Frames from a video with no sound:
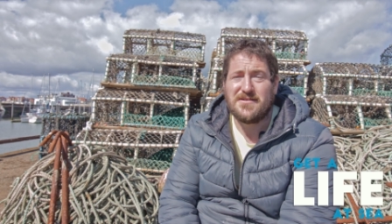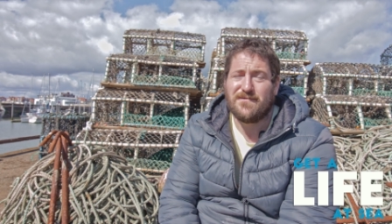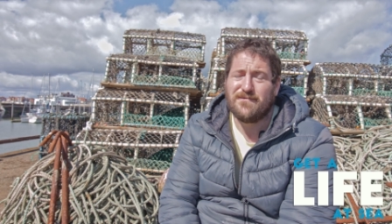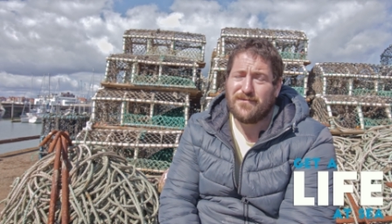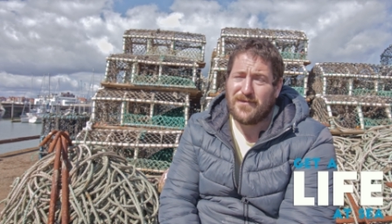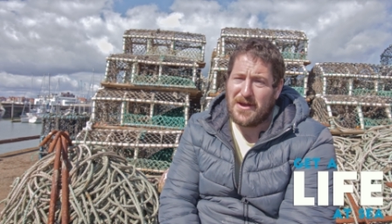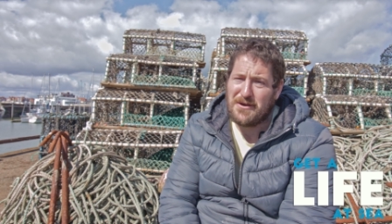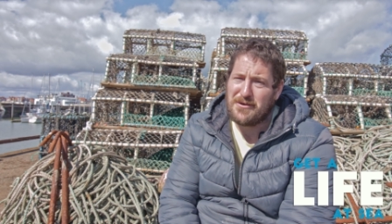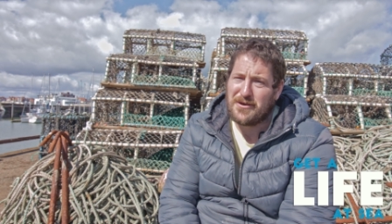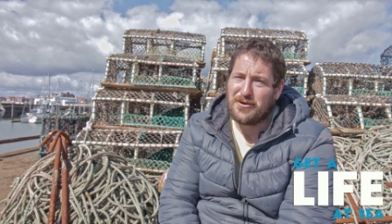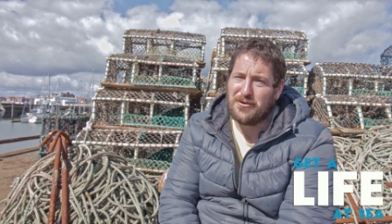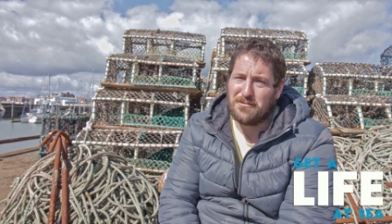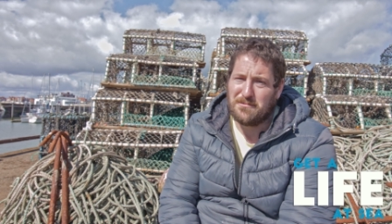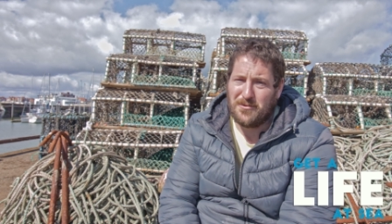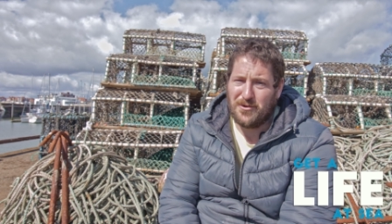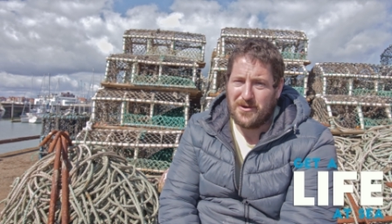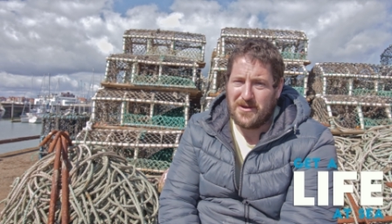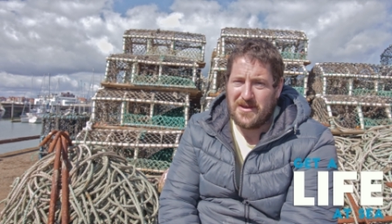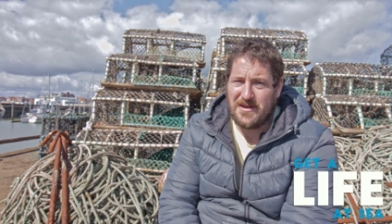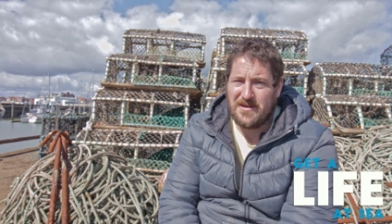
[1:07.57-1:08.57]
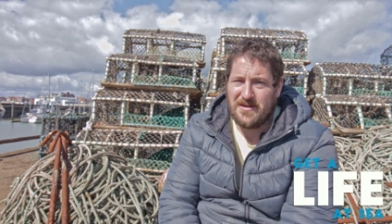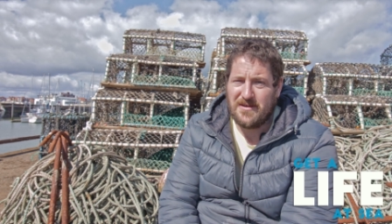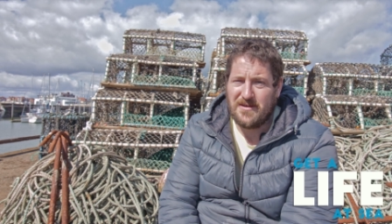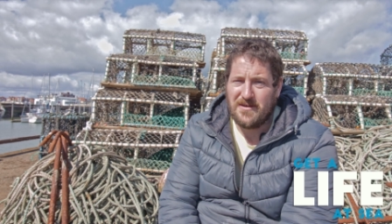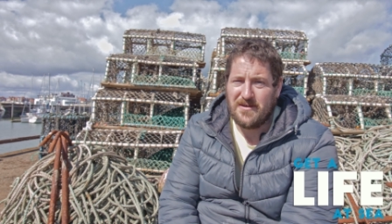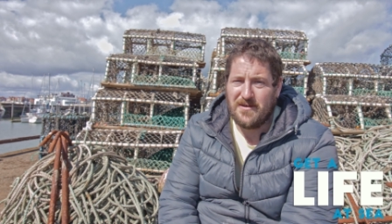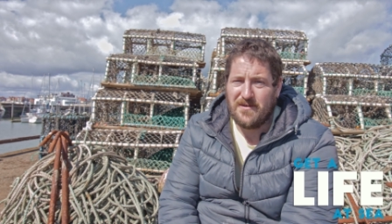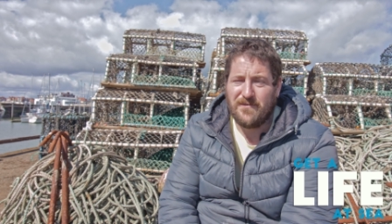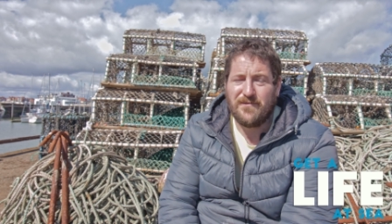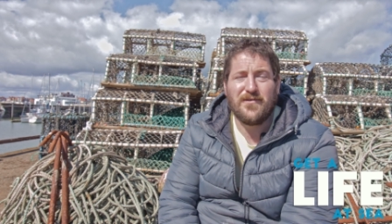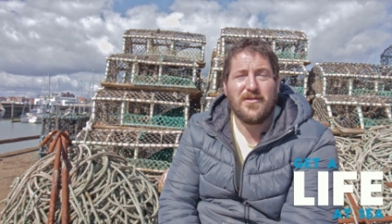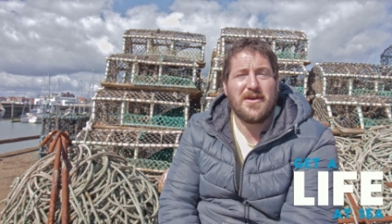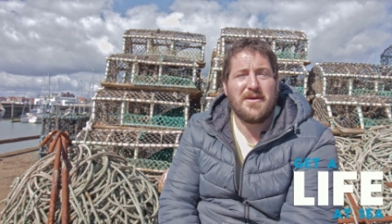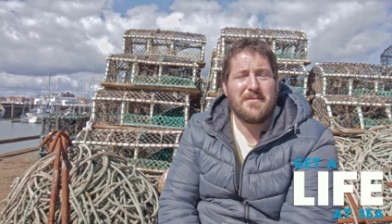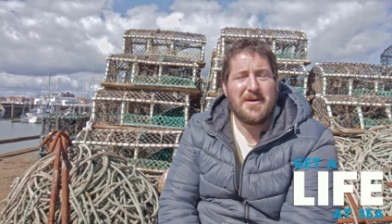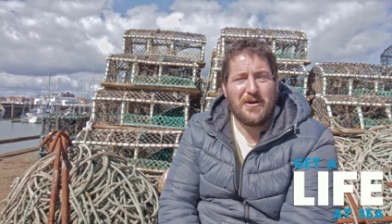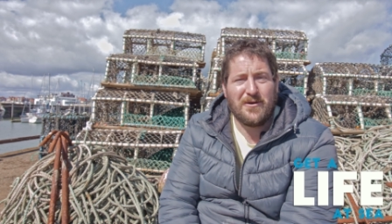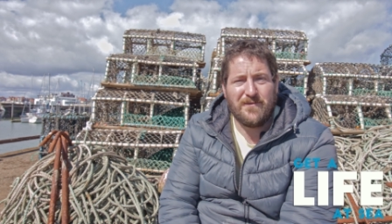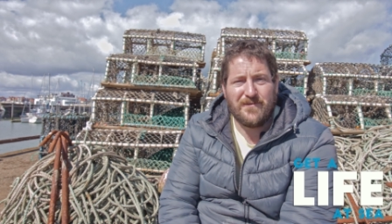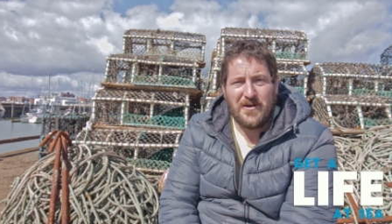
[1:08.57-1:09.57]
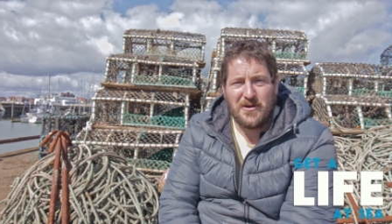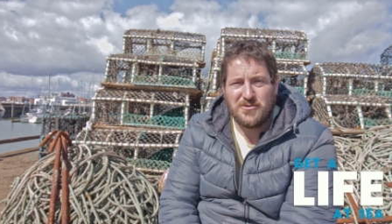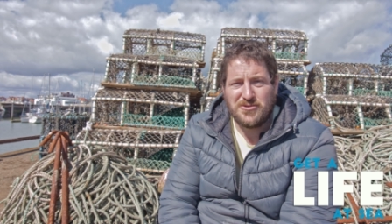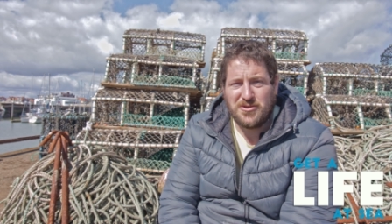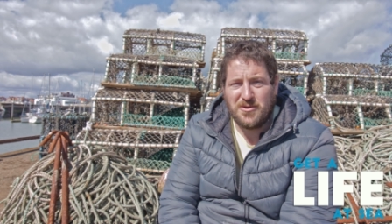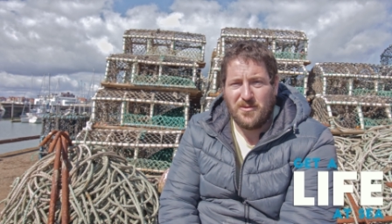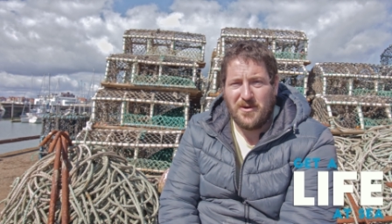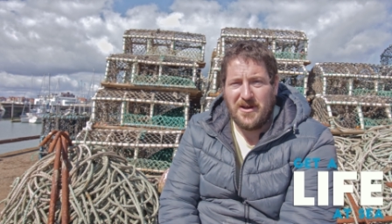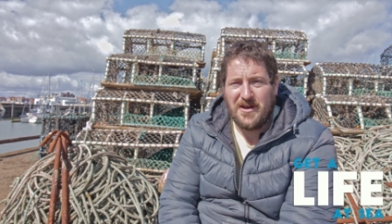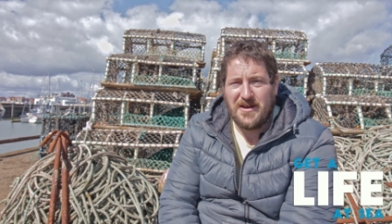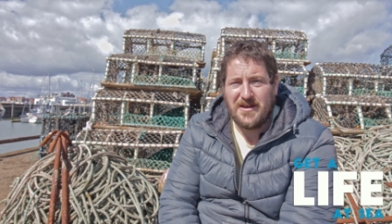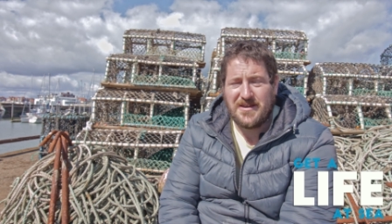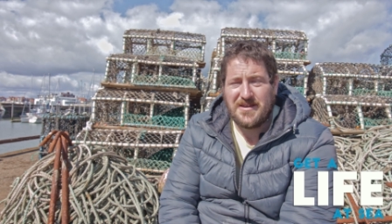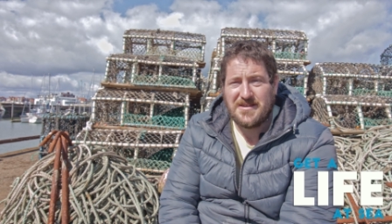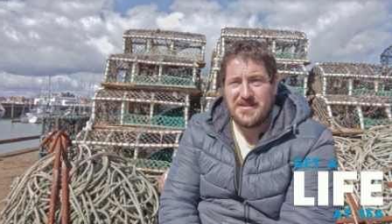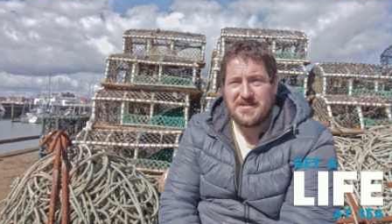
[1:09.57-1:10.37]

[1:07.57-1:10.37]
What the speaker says: very good money for the amount of hours you work.